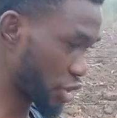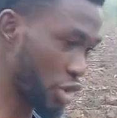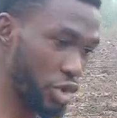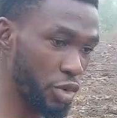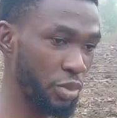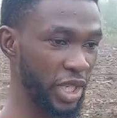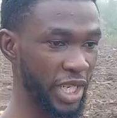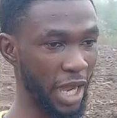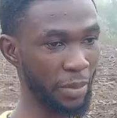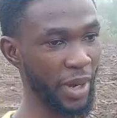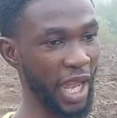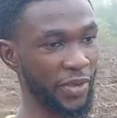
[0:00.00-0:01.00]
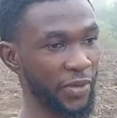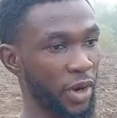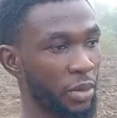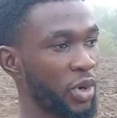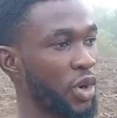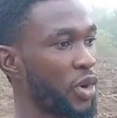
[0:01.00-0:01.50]
social media
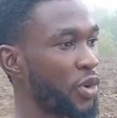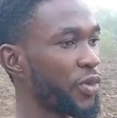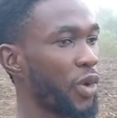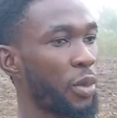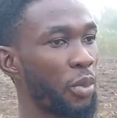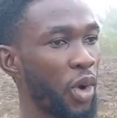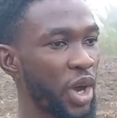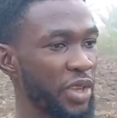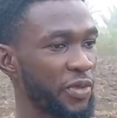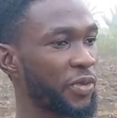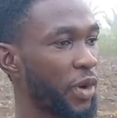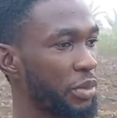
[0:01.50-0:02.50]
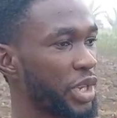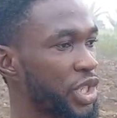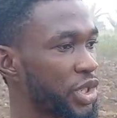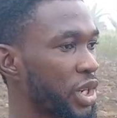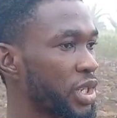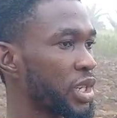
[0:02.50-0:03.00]
platform for more
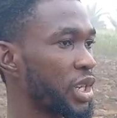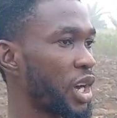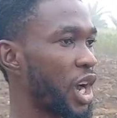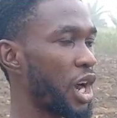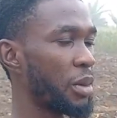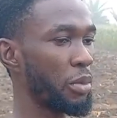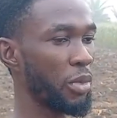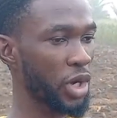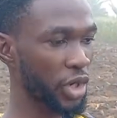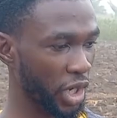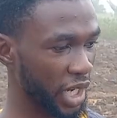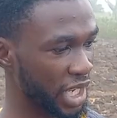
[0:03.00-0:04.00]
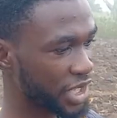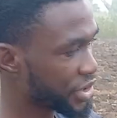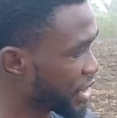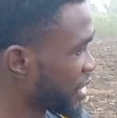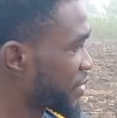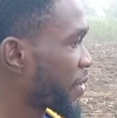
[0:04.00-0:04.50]
information, more knowledge
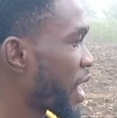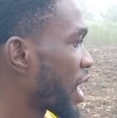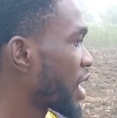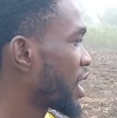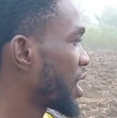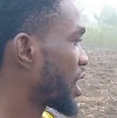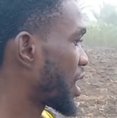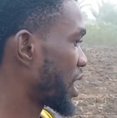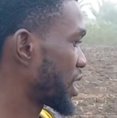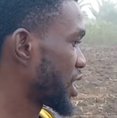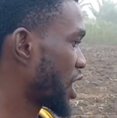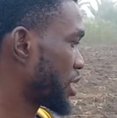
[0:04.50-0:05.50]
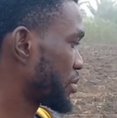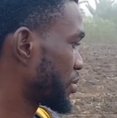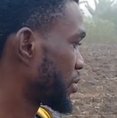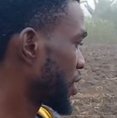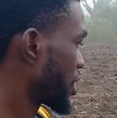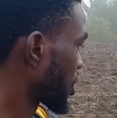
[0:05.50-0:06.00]
transfer, and
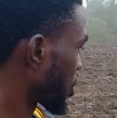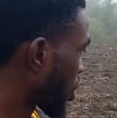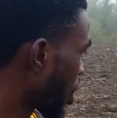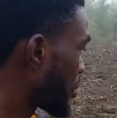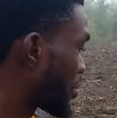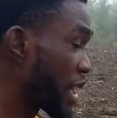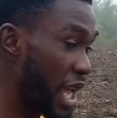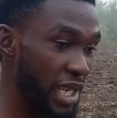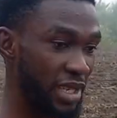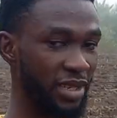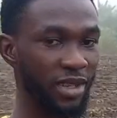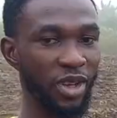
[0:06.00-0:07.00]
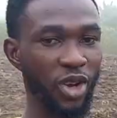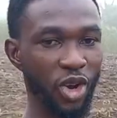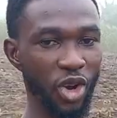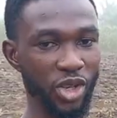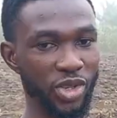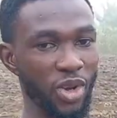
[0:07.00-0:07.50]
God bless
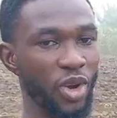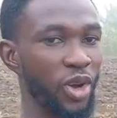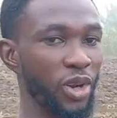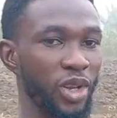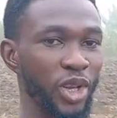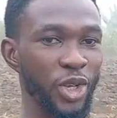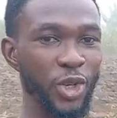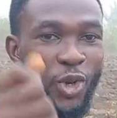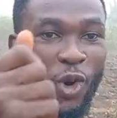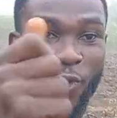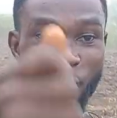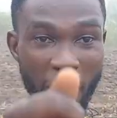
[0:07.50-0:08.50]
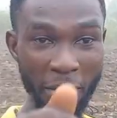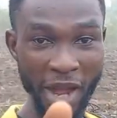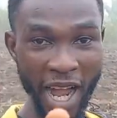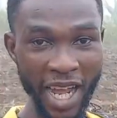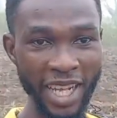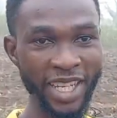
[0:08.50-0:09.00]
us all. No
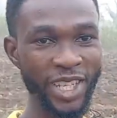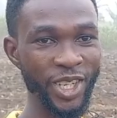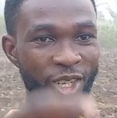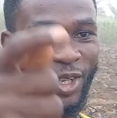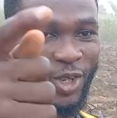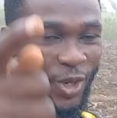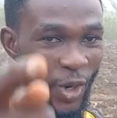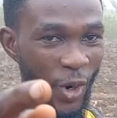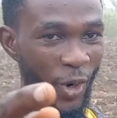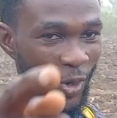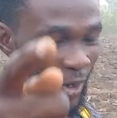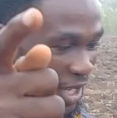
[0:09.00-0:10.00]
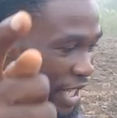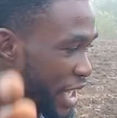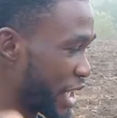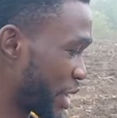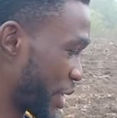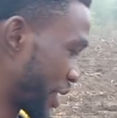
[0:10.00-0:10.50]
farmer, no
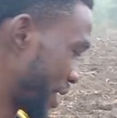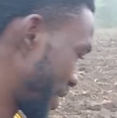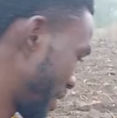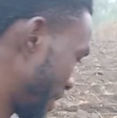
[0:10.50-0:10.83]
nation.